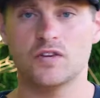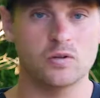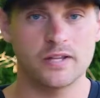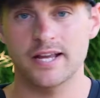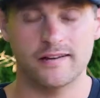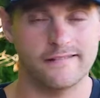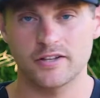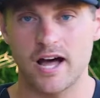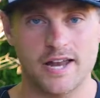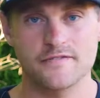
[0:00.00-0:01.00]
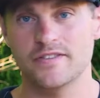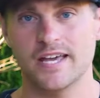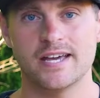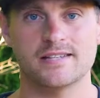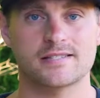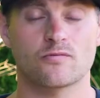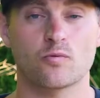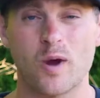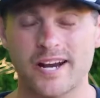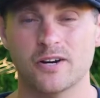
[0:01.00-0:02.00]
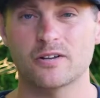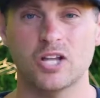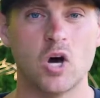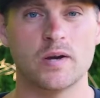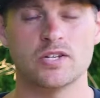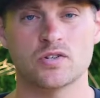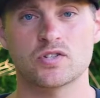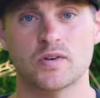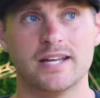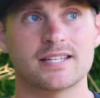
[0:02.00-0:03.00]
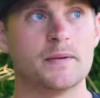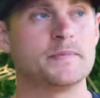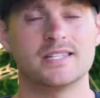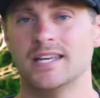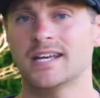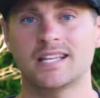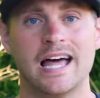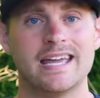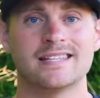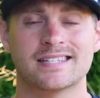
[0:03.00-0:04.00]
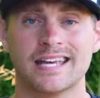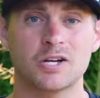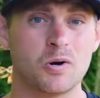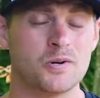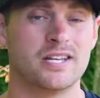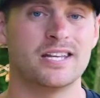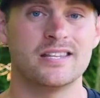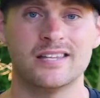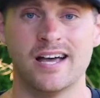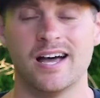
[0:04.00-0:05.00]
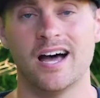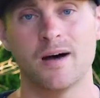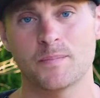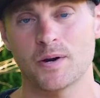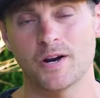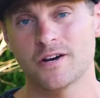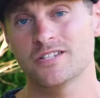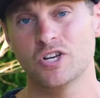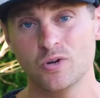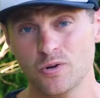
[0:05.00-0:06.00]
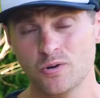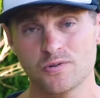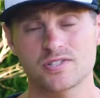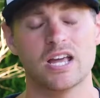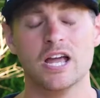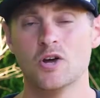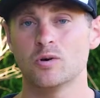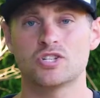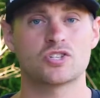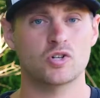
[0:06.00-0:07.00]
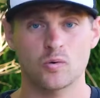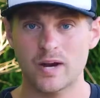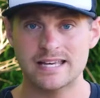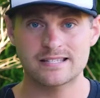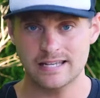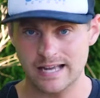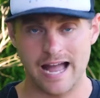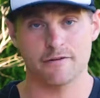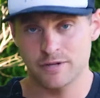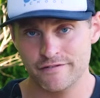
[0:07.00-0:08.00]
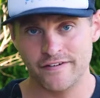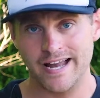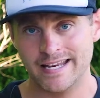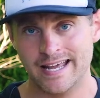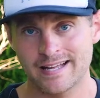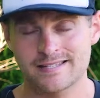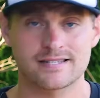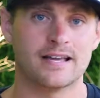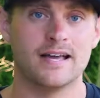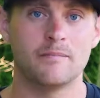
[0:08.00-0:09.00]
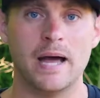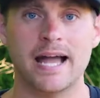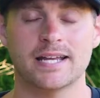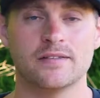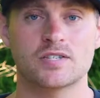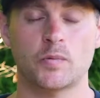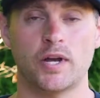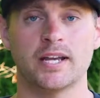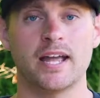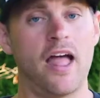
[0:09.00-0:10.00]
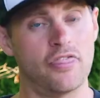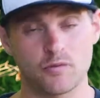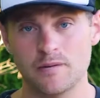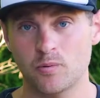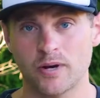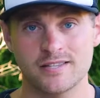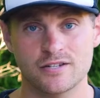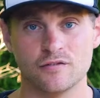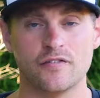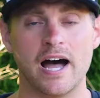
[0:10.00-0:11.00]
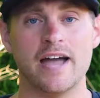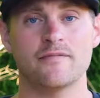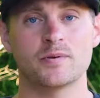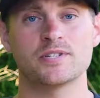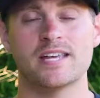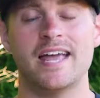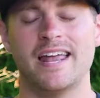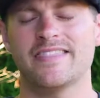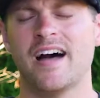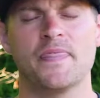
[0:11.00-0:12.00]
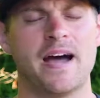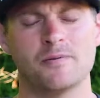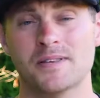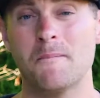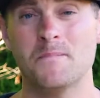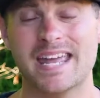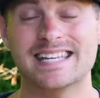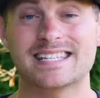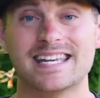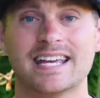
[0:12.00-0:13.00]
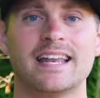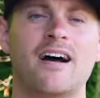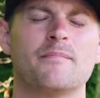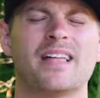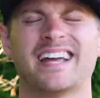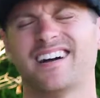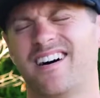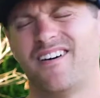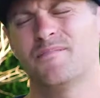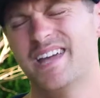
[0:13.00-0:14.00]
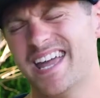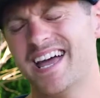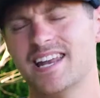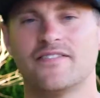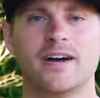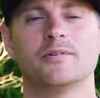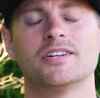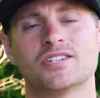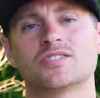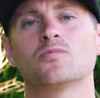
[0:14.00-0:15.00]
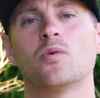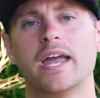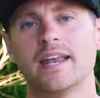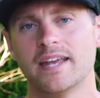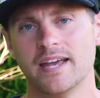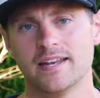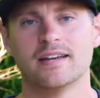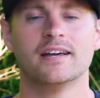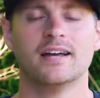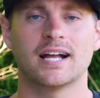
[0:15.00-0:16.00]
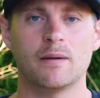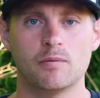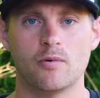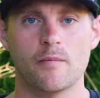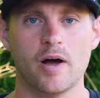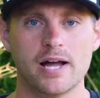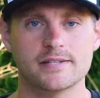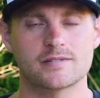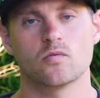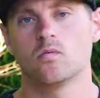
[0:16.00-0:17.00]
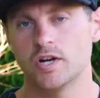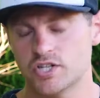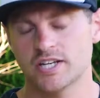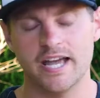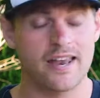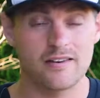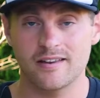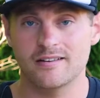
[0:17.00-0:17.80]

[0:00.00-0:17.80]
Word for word: fueling a lot of this. Record low interest rates. I'm seeing clients get quoted in the upper 2s, which is crazy. I refinanced back in the spring and got 3.25%, and I thought that was amazing. And now I'm like, oh man, if I would have just waited a couple more months, which again,